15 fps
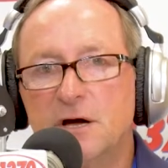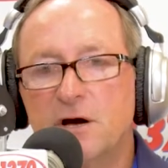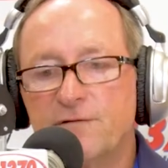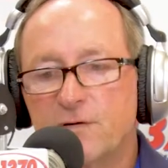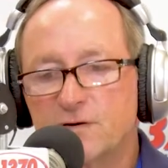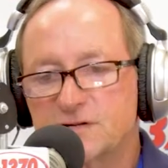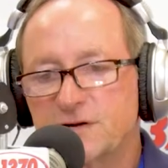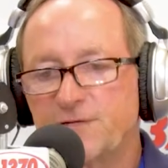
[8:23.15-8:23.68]

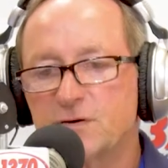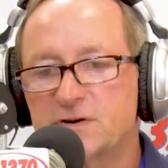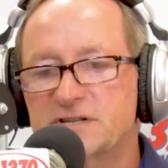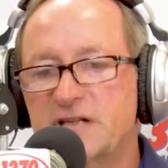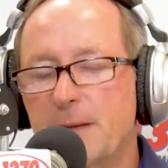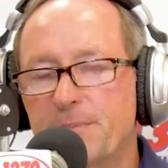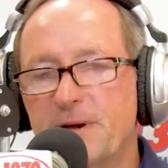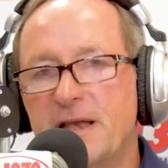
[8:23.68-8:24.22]
Folks, if you're
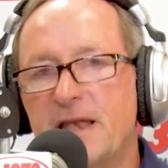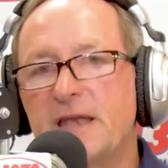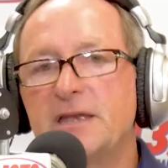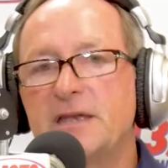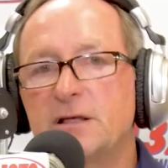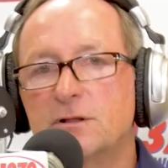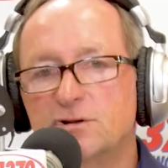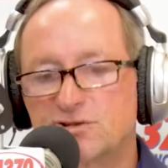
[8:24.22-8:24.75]
stopping in any
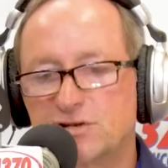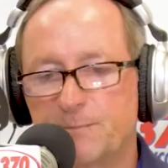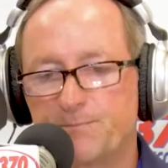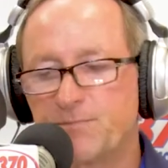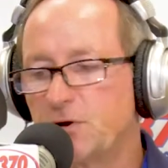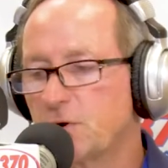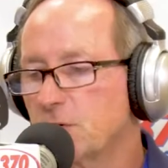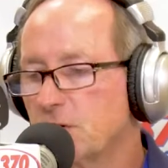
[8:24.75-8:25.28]
dealership
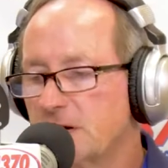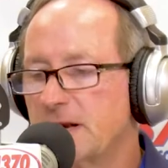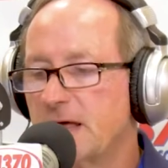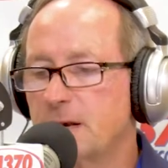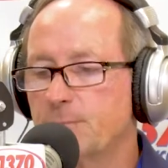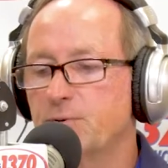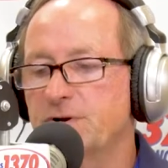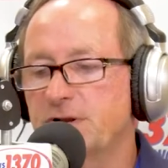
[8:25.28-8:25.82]
and you're looking
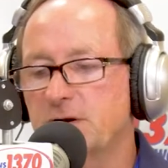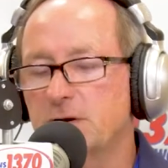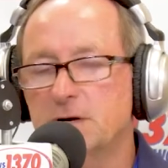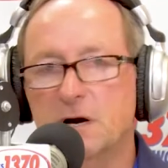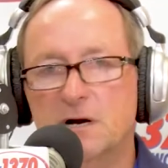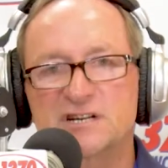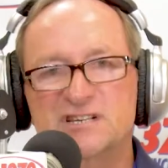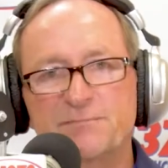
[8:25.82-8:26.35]
at a particular
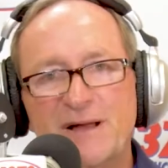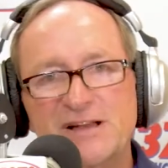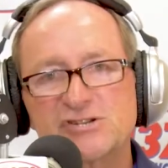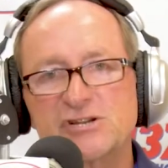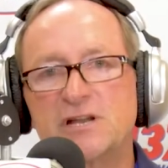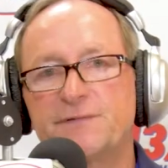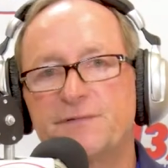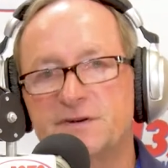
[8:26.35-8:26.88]
car,
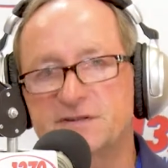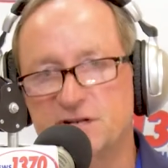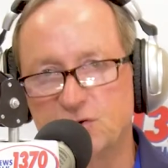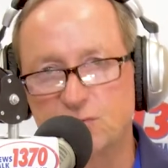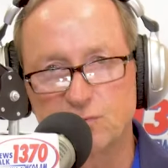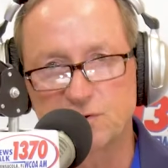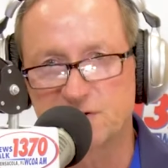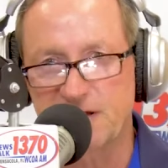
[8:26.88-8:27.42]
especially if it's a
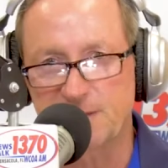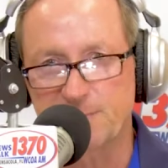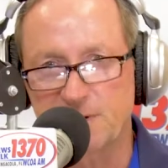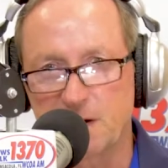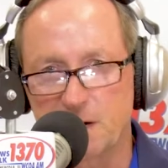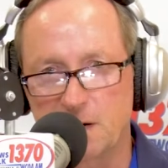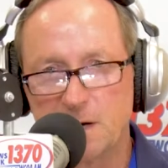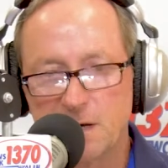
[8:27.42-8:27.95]
newer type
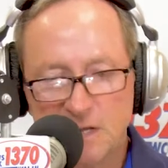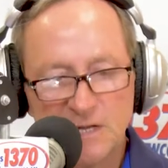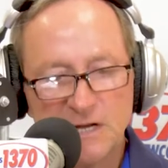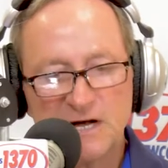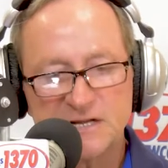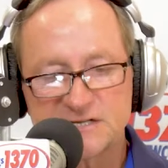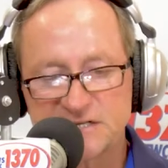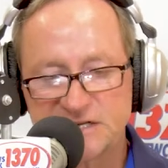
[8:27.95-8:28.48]
car,
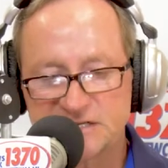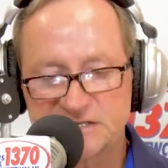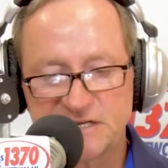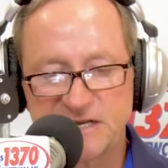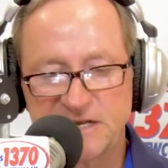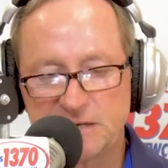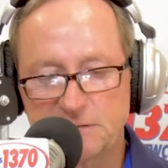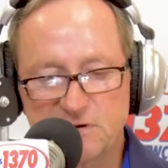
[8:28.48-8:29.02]
a
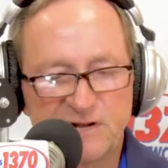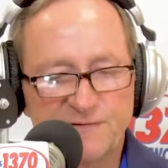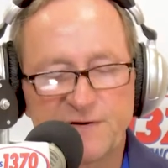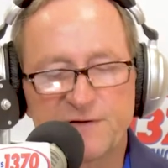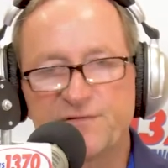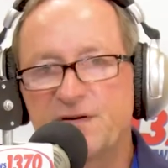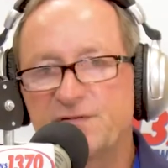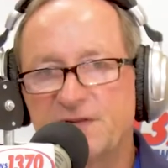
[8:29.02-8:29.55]
16 or even
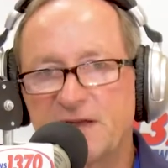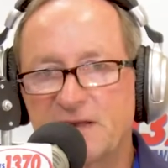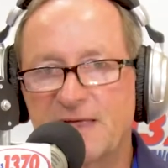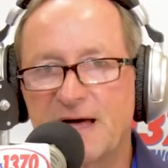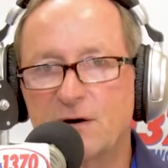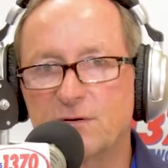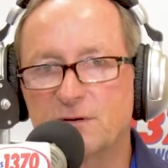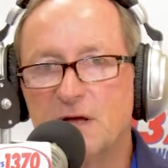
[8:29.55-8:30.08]
a
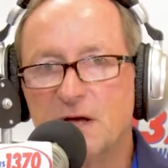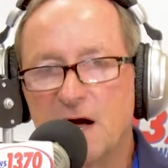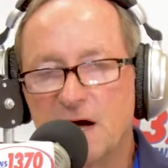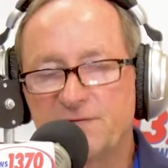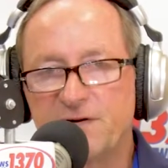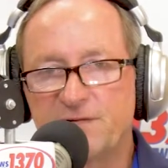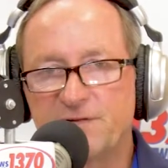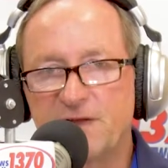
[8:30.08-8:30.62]
15,000 a
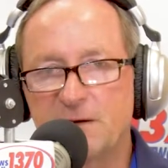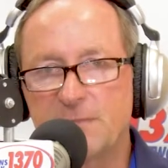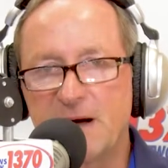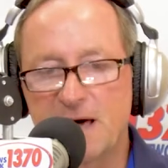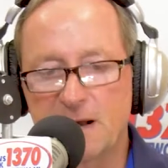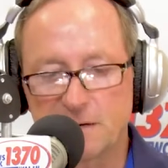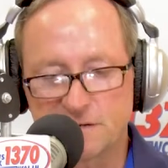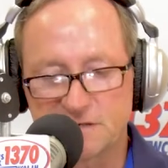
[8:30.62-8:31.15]
15
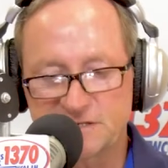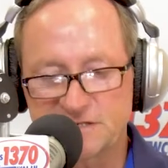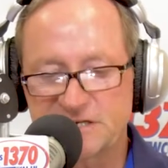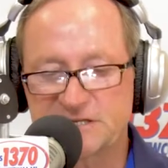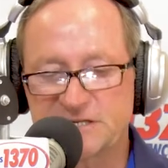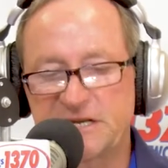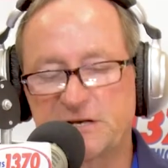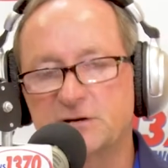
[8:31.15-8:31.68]
model a
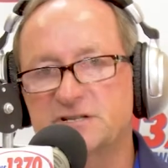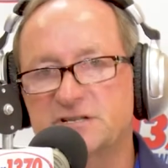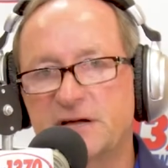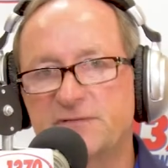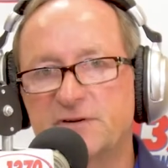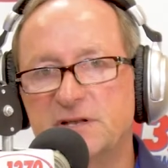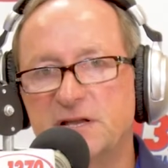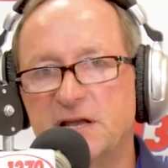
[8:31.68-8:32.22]
16 or
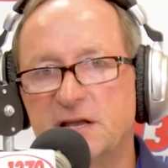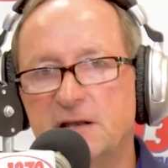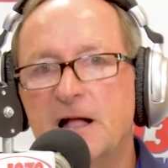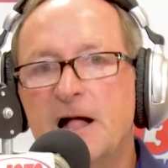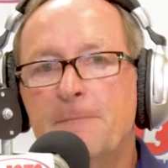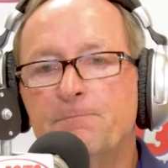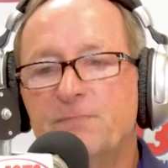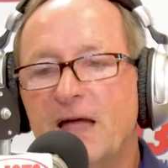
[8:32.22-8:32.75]
17
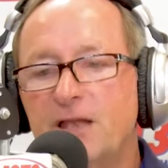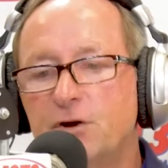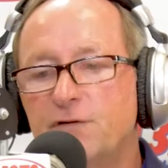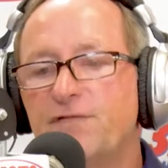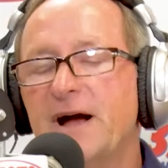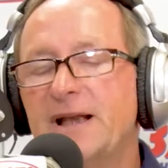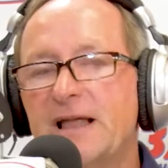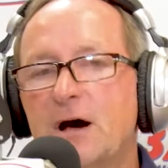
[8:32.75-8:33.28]
and you
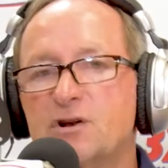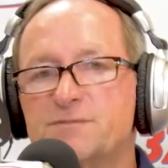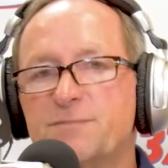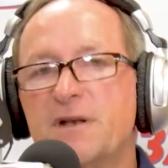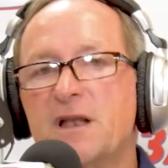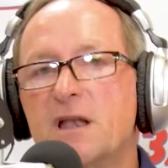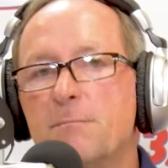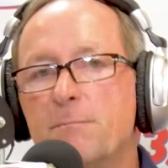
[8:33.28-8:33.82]
find out it's
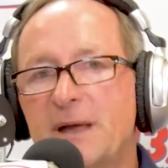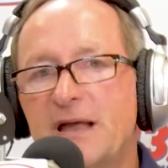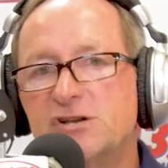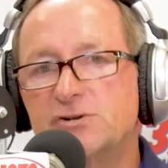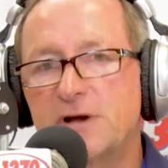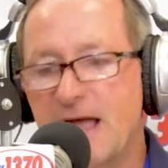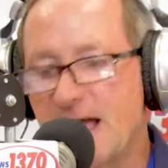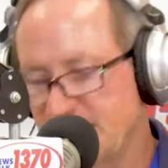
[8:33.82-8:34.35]
been in a
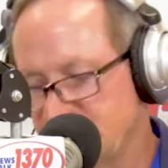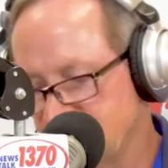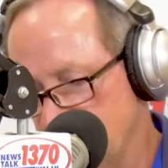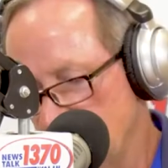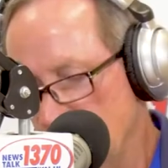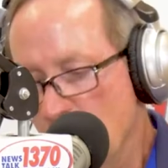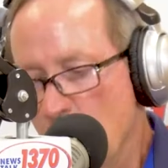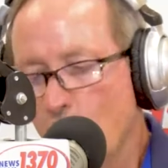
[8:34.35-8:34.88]
major
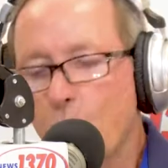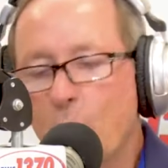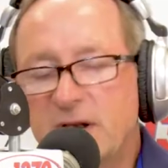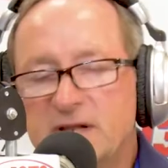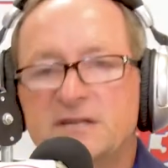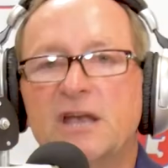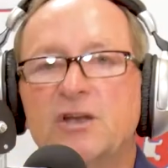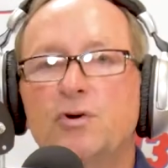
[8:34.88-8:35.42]
accident what
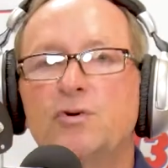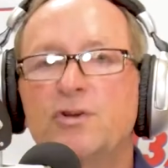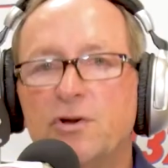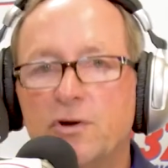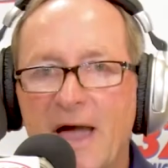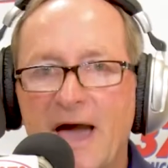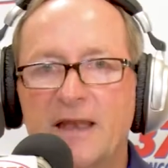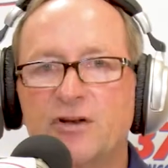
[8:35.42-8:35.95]
does that do to
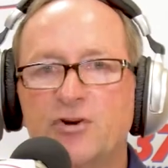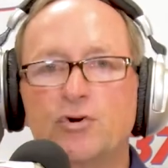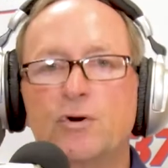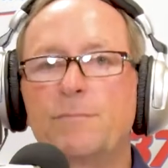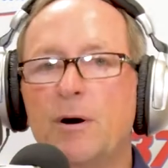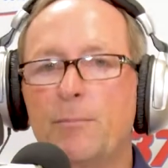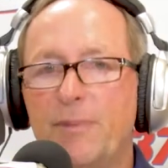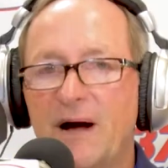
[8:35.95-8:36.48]
your attitude
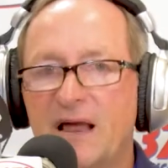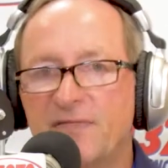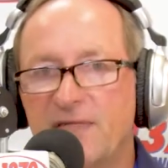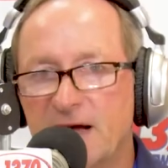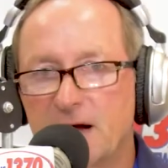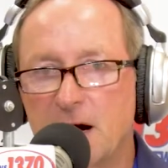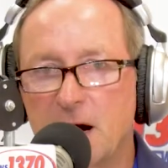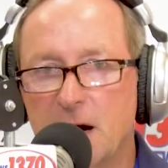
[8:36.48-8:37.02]
about buying
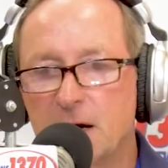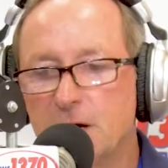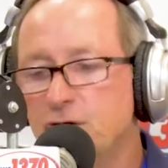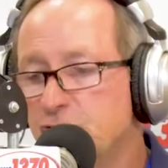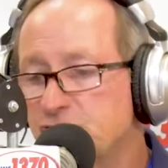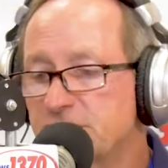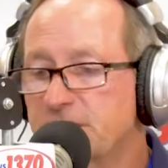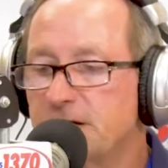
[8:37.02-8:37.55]
that car
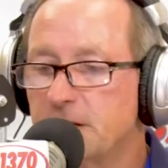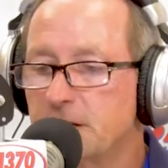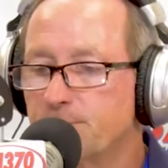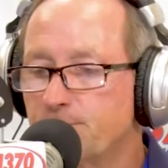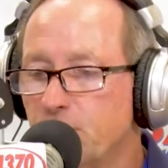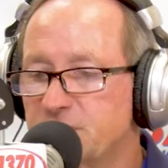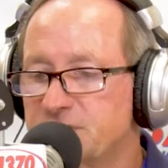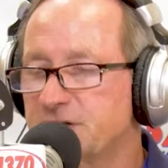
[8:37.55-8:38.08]
usually it
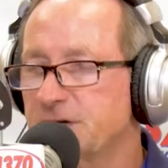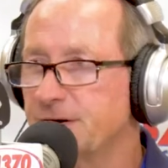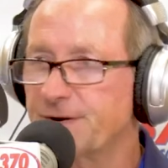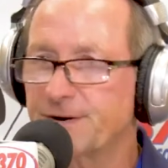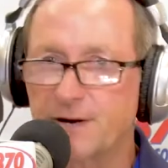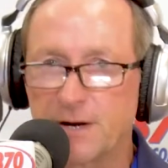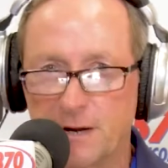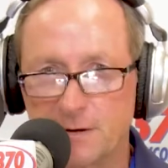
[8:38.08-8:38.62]
puts it in the
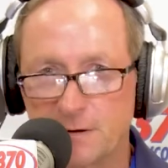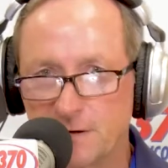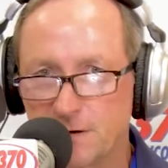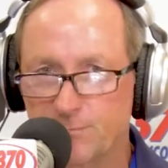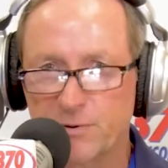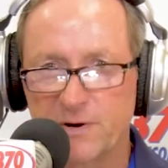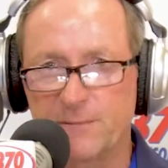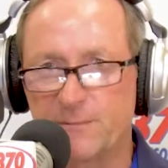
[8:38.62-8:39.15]
gutter you're
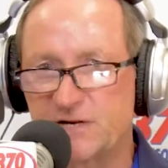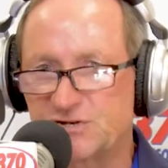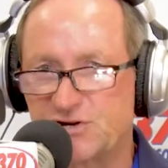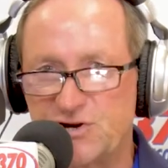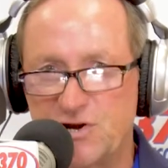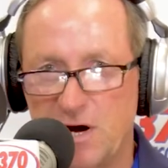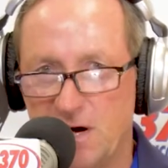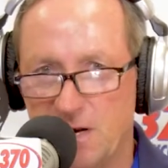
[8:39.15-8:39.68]
pretty much
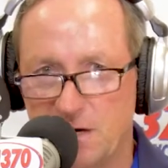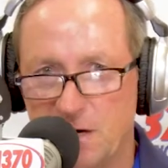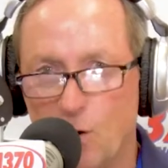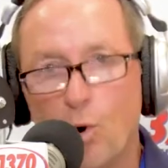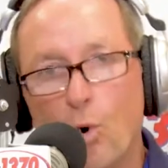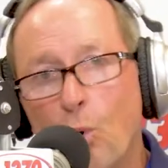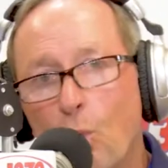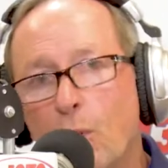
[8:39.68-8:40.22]
done
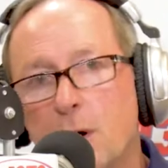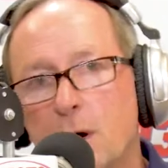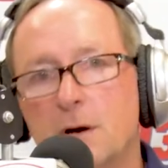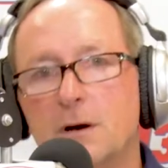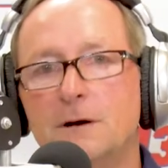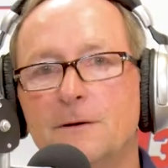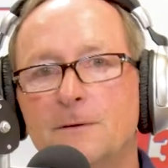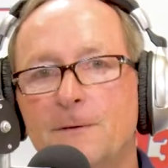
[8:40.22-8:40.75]

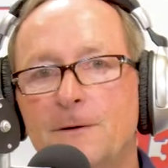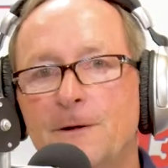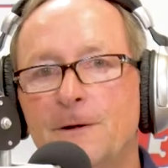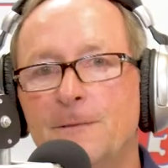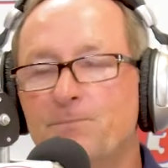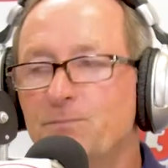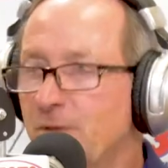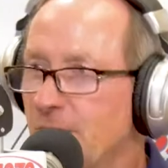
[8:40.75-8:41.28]
or
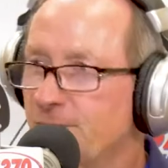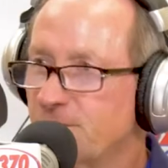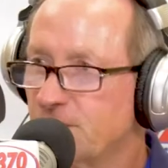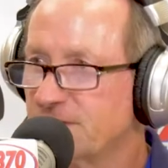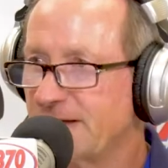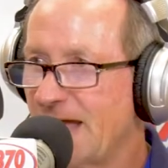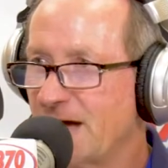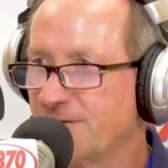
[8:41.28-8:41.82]
if you're
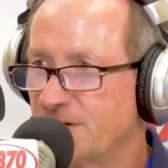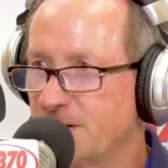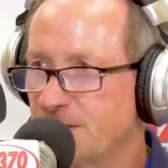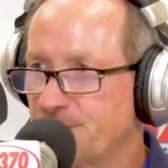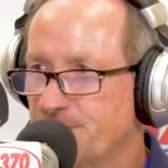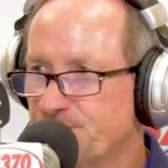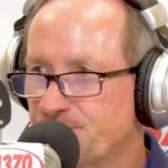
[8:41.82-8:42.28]
savvy